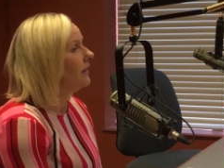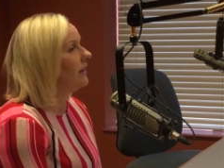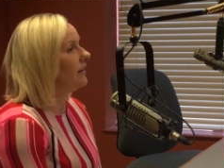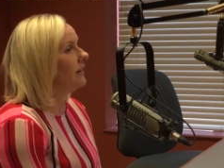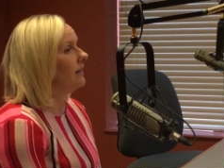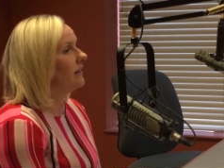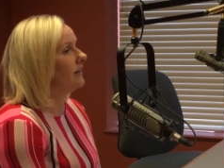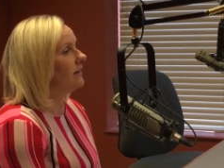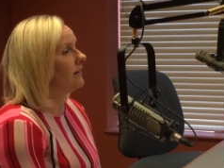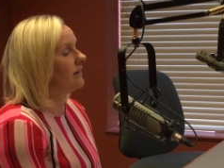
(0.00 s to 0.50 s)

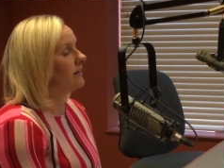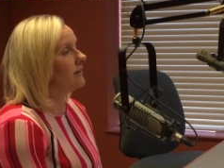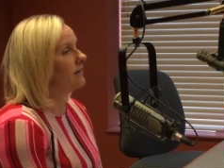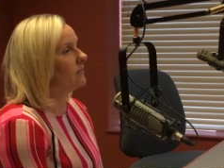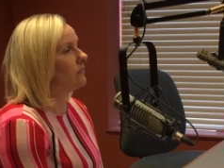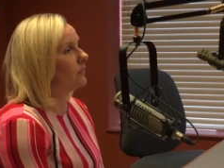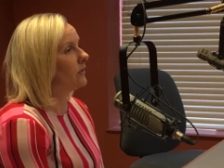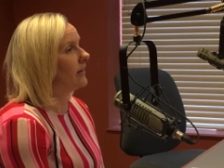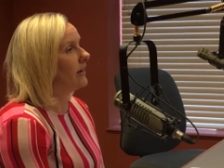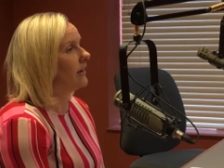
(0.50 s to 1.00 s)

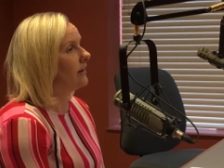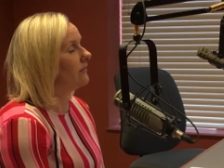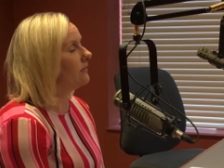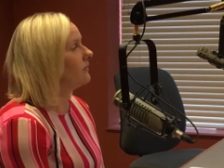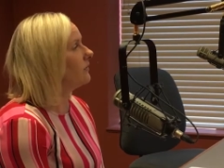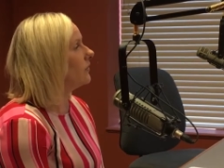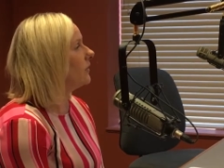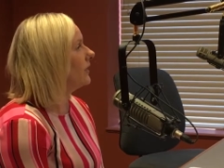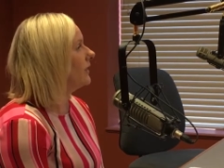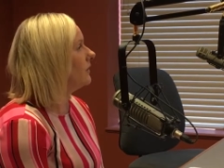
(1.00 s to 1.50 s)
and we
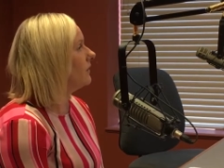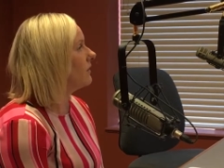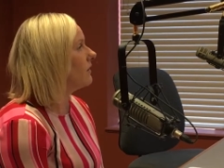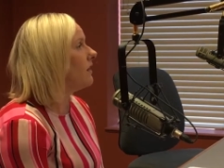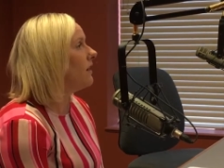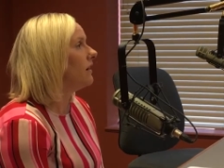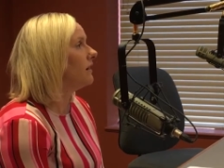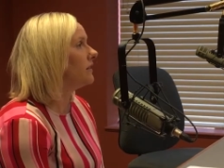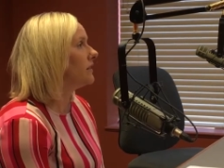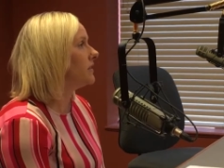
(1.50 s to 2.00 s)
have great
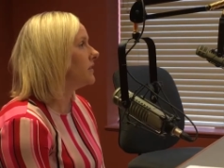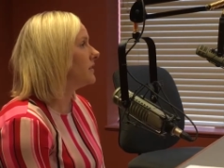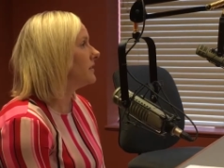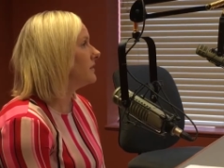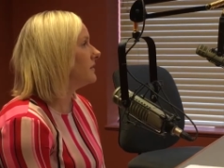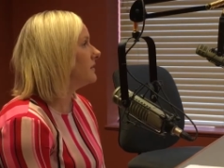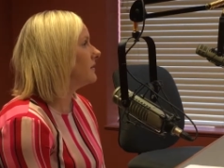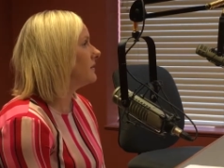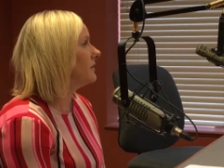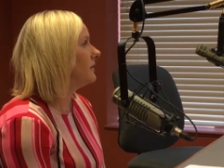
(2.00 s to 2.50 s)

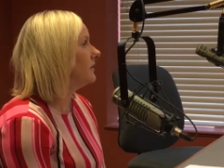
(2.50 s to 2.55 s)
oncologists